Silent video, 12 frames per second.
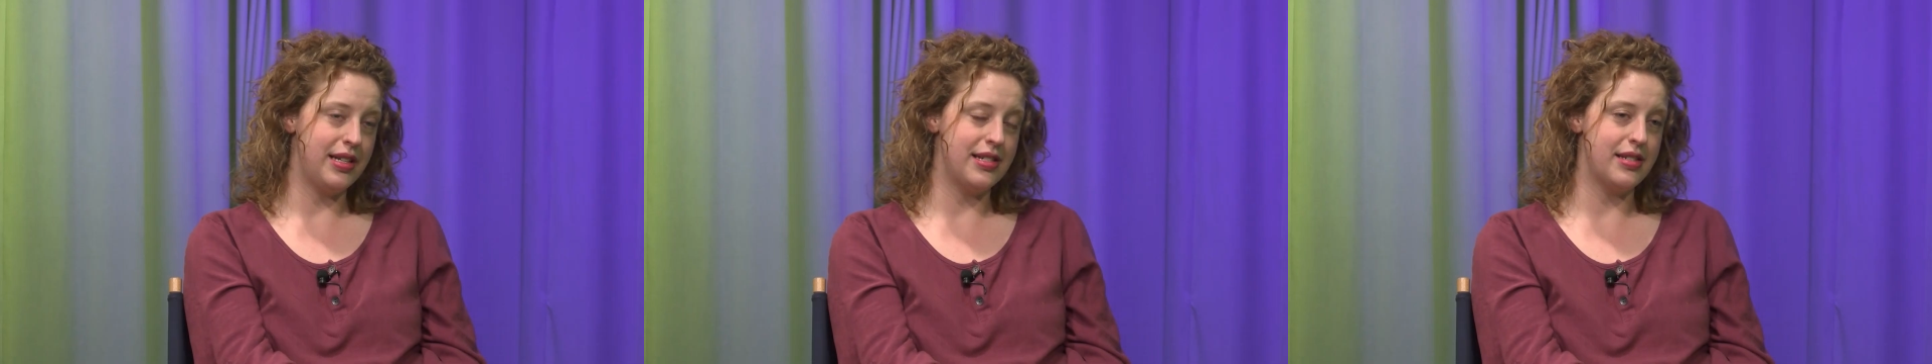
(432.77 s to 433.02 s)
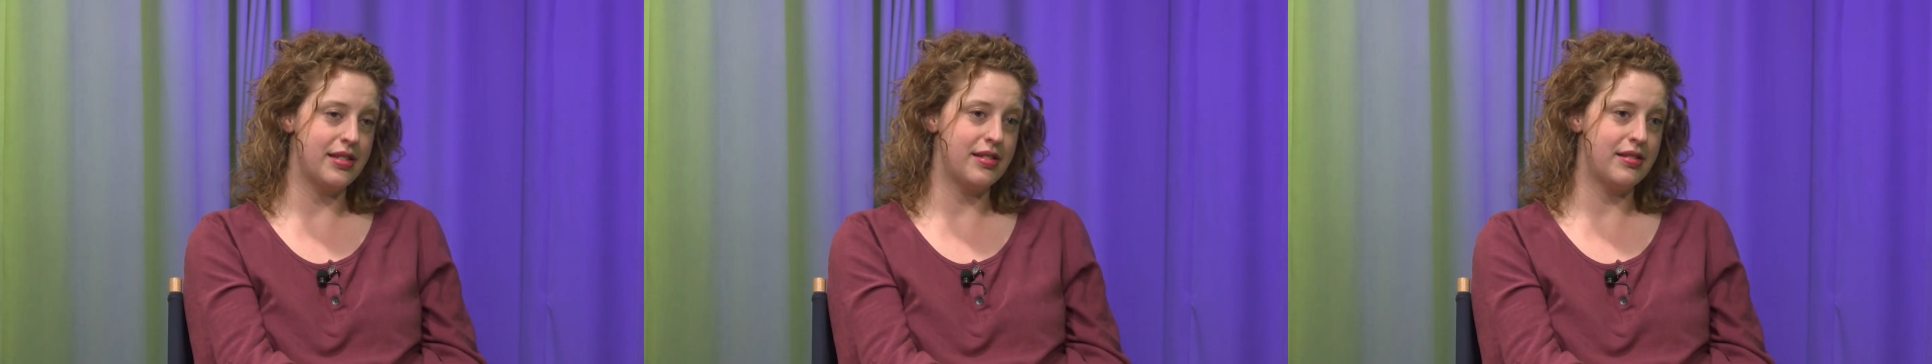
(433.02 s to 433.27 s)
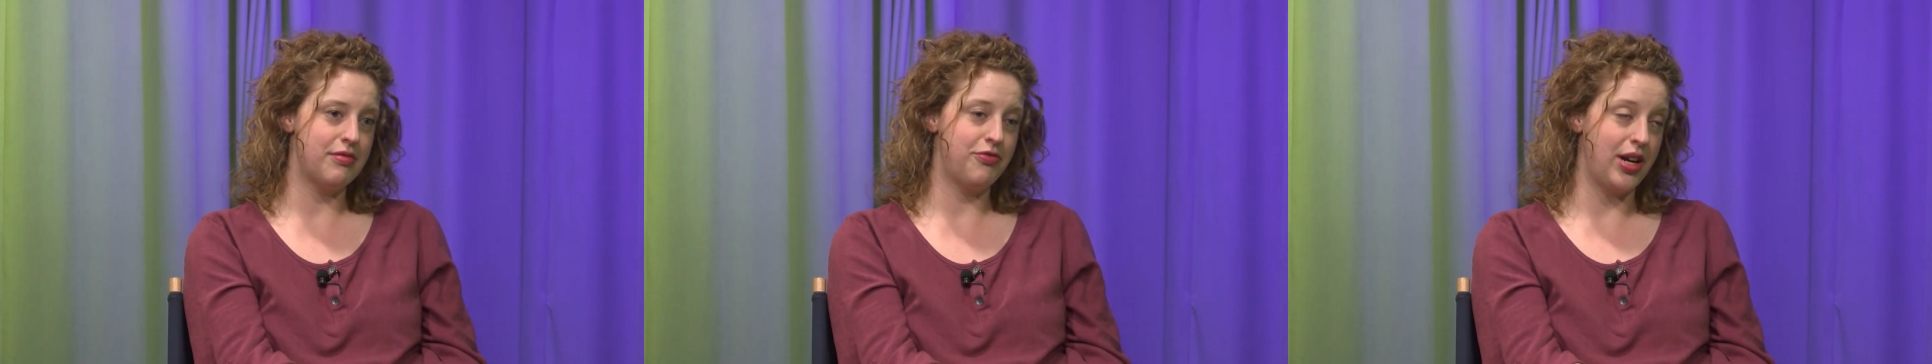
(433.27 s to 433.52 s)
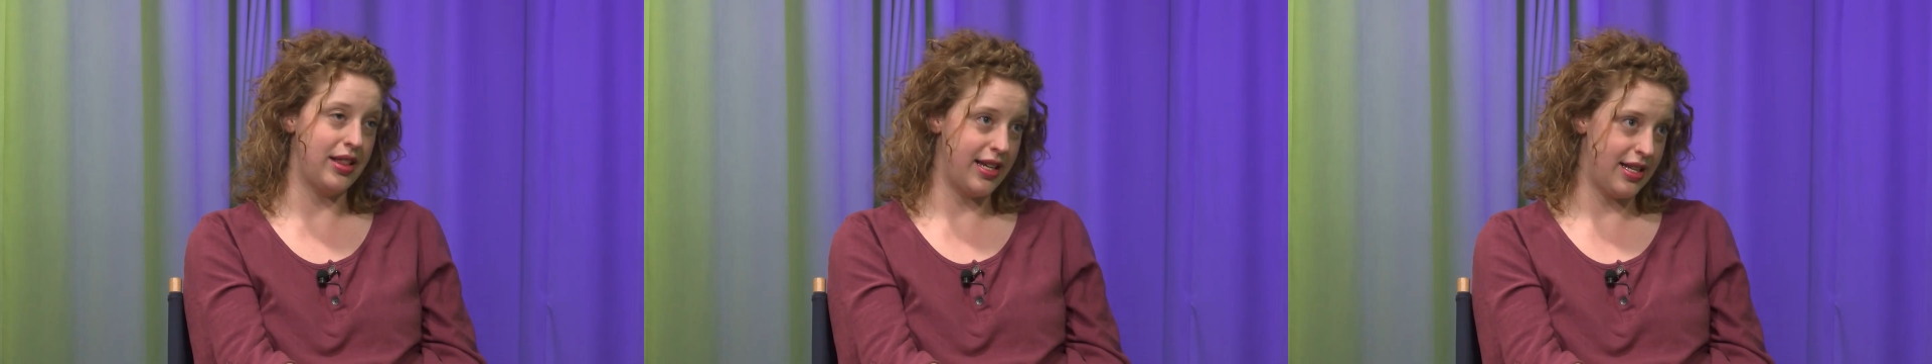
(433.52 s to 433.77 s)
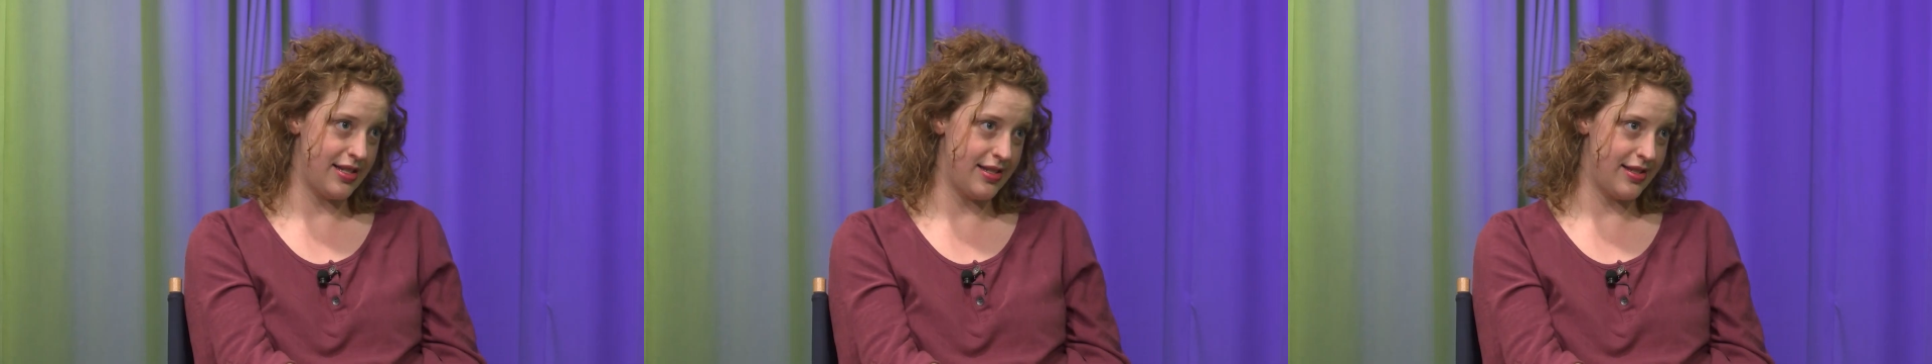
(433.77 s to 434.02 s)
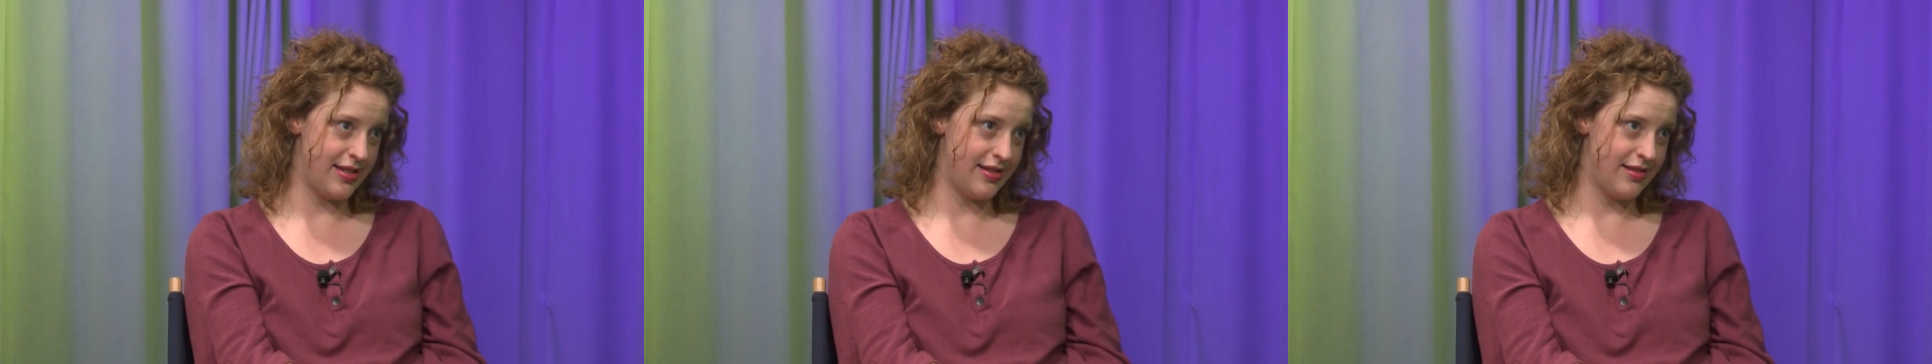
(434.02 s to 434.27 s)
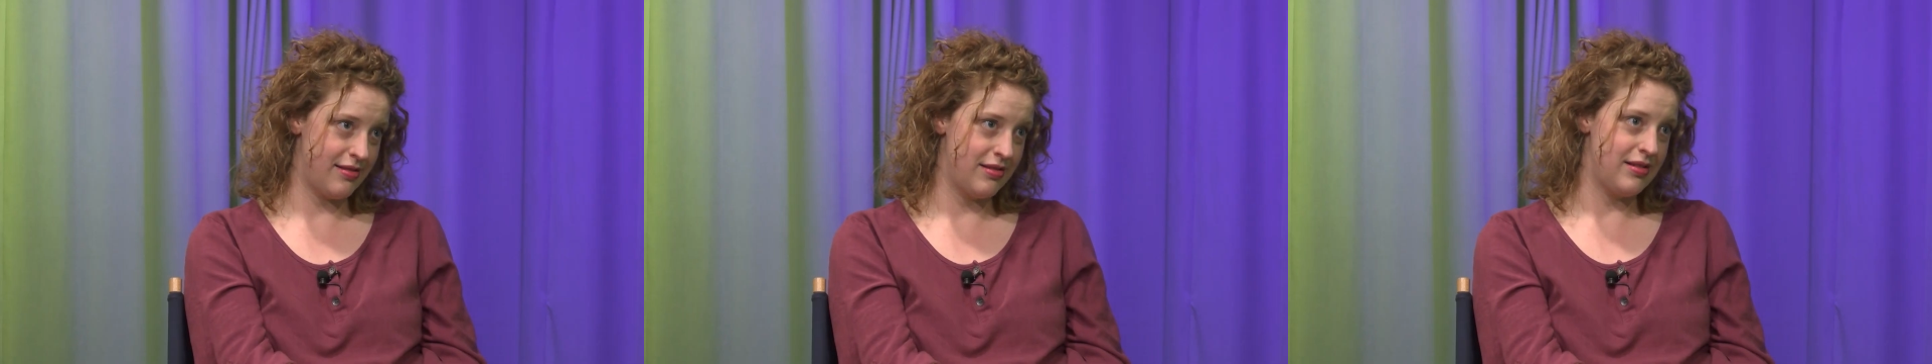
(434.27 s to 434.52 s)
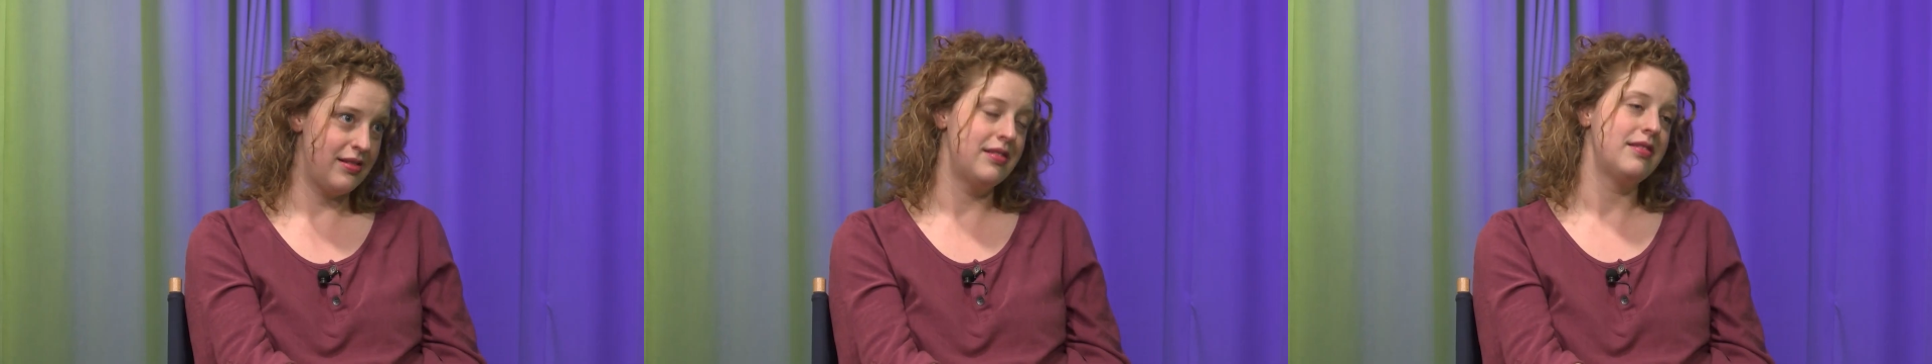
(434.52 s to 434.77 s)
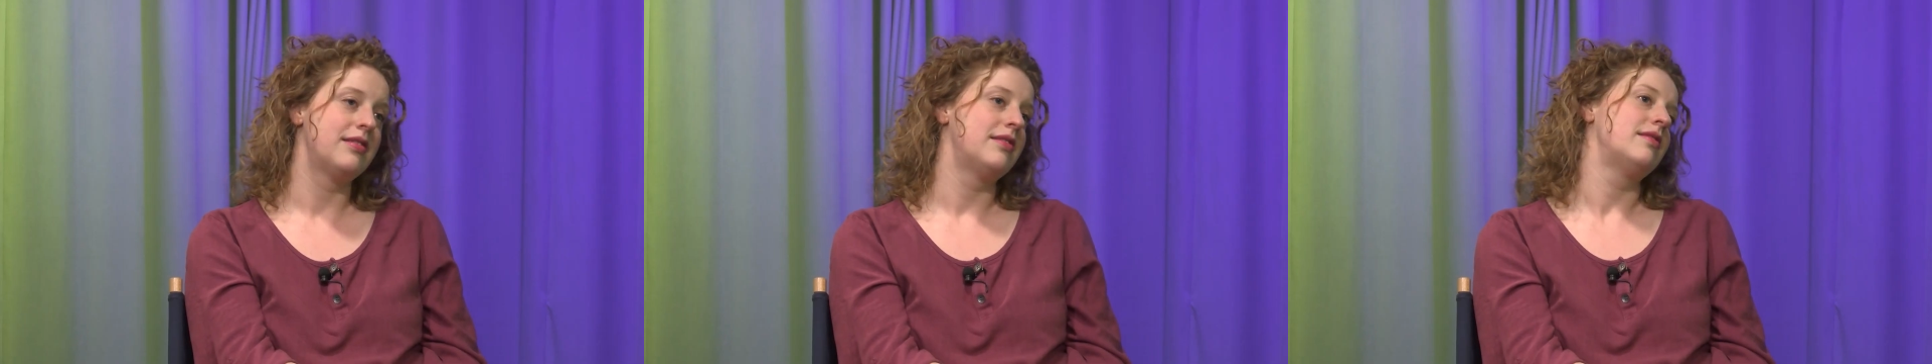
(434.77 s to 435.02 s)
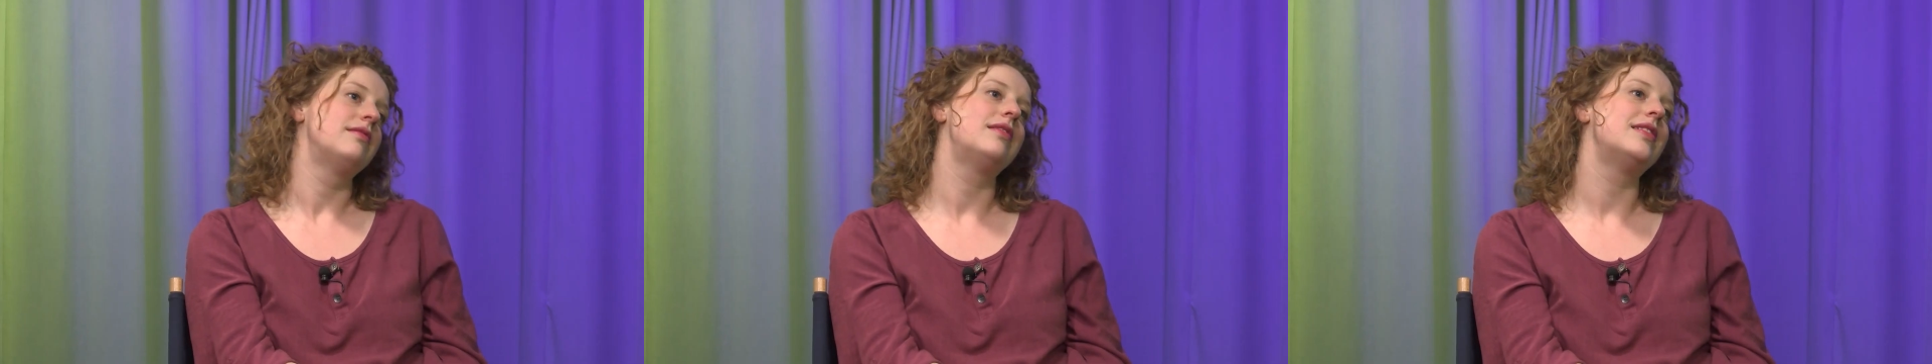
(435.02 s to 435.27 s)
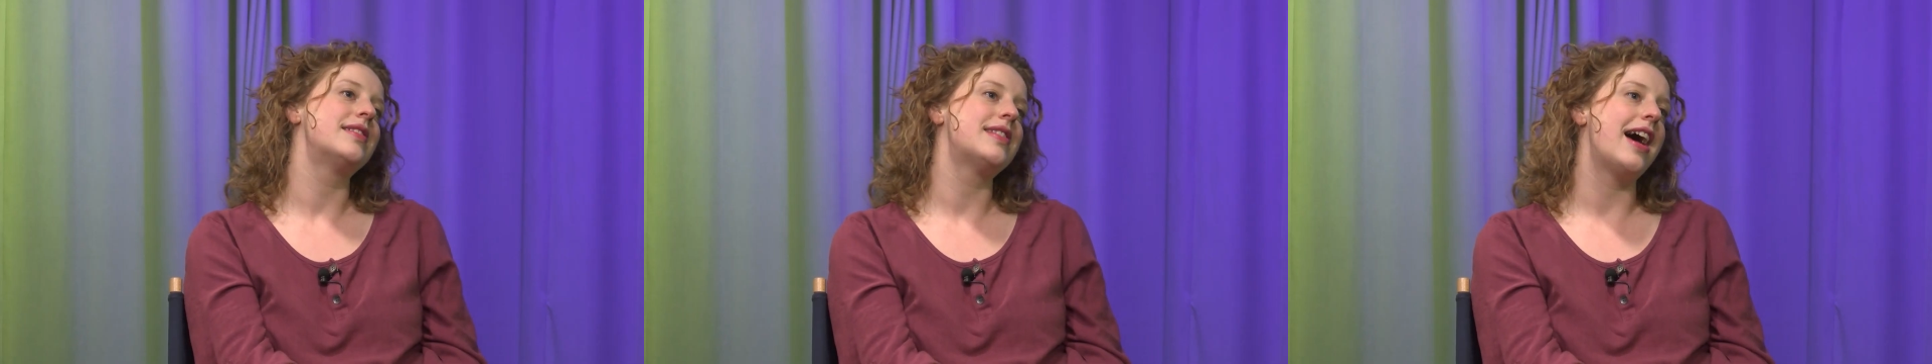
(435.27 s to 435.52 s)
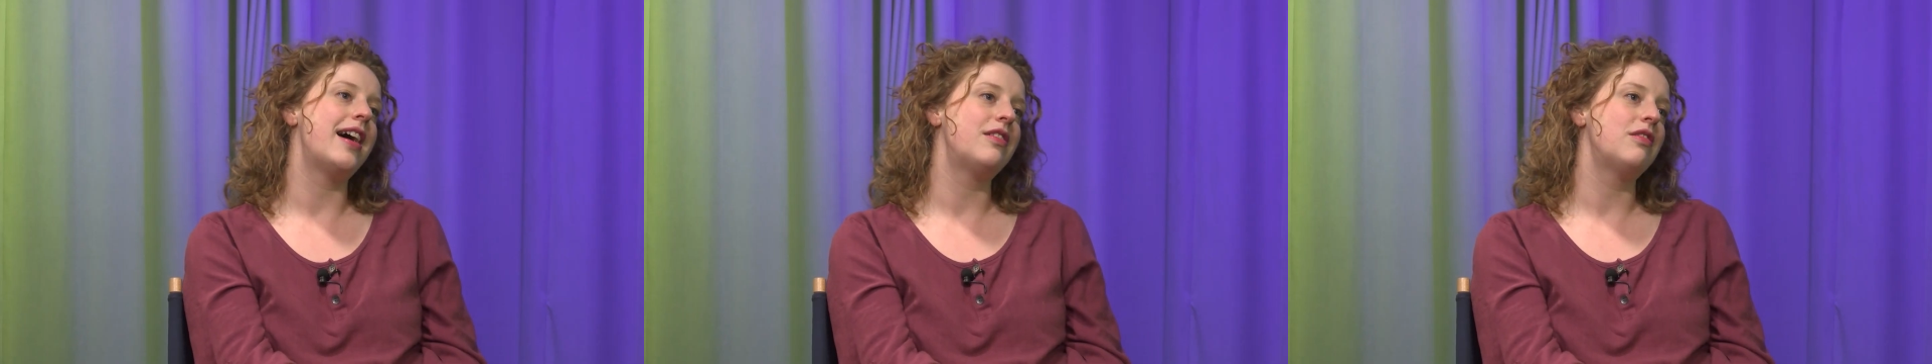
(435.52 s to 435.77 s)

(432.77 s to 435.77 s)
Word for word: is friendliness is that